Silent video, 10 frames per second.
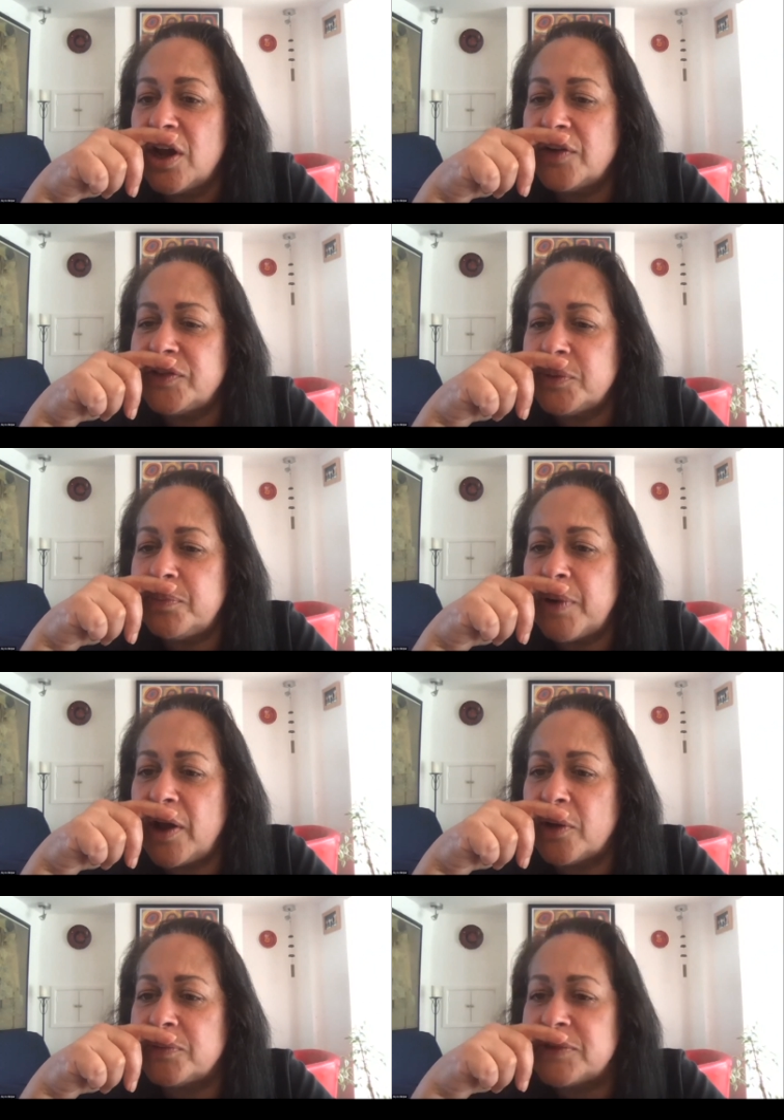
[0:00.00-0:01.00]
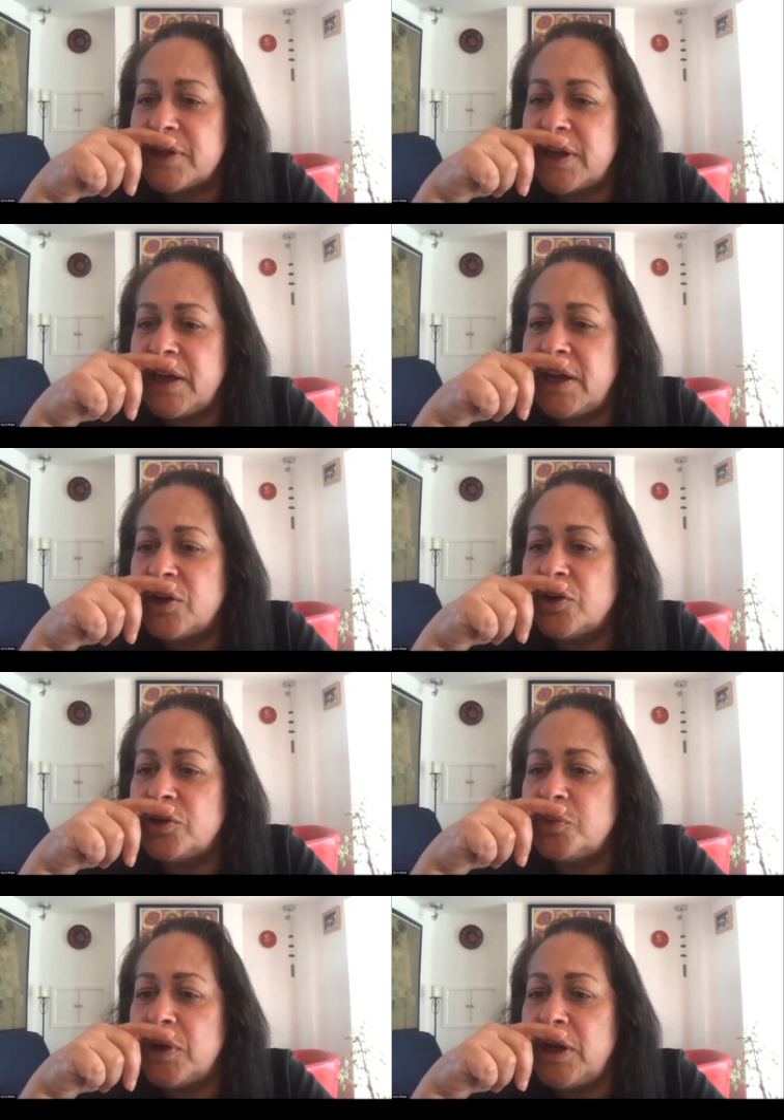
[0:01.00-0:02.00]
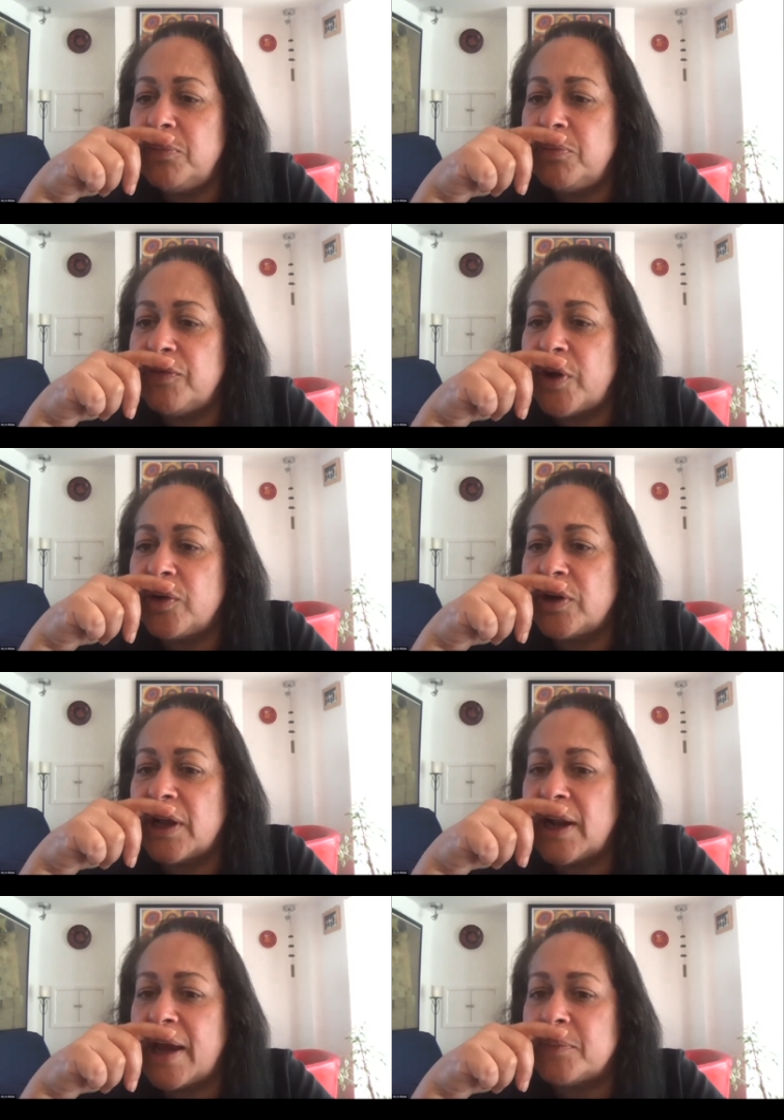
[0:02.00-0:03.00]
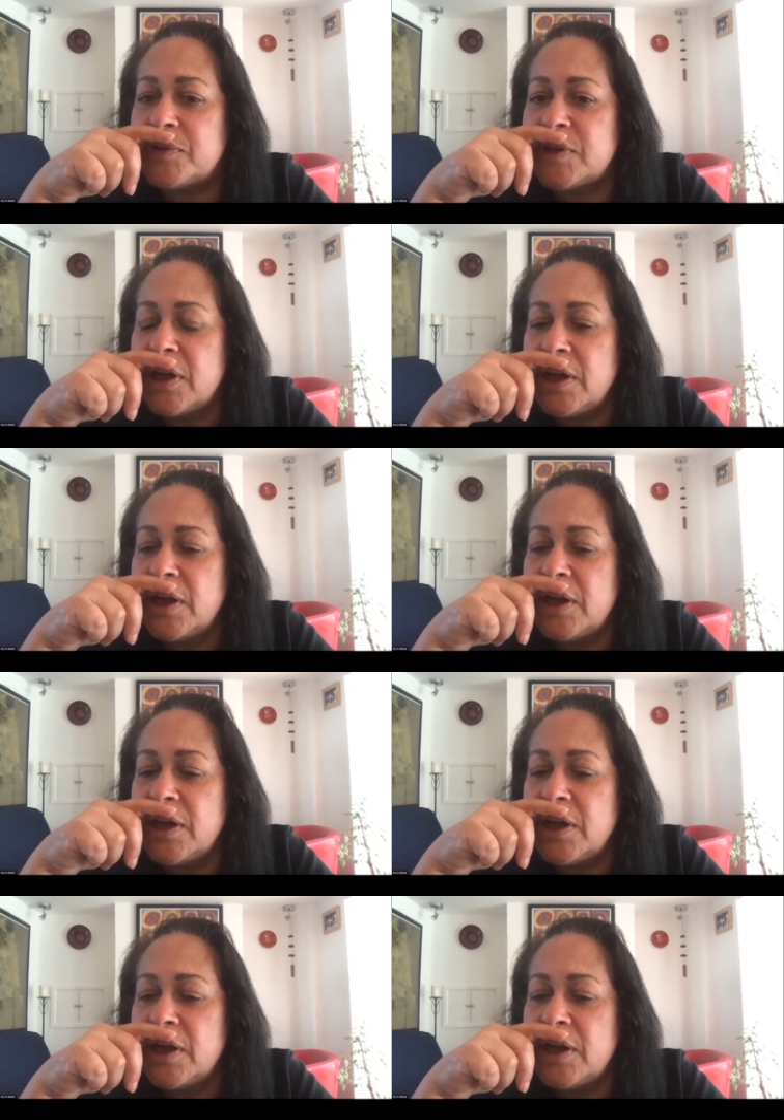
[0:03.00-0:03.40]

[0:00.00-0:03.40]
after biopsy, could we provoke collapse